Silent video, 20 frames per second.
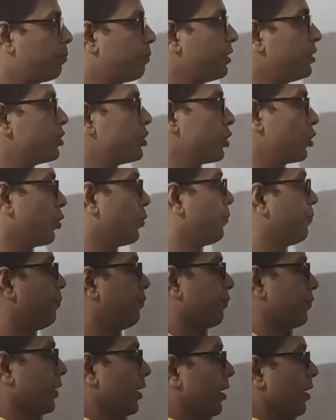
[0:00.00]
p0.
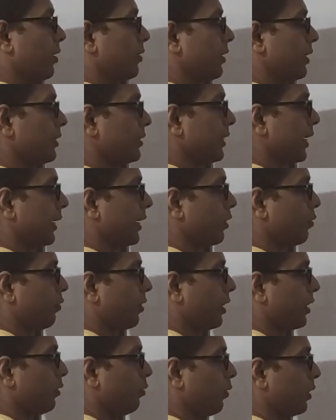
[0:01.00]
Then second
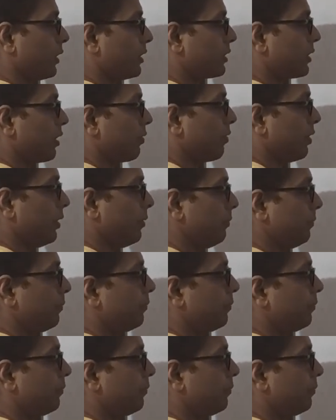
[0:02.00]
one, what is given?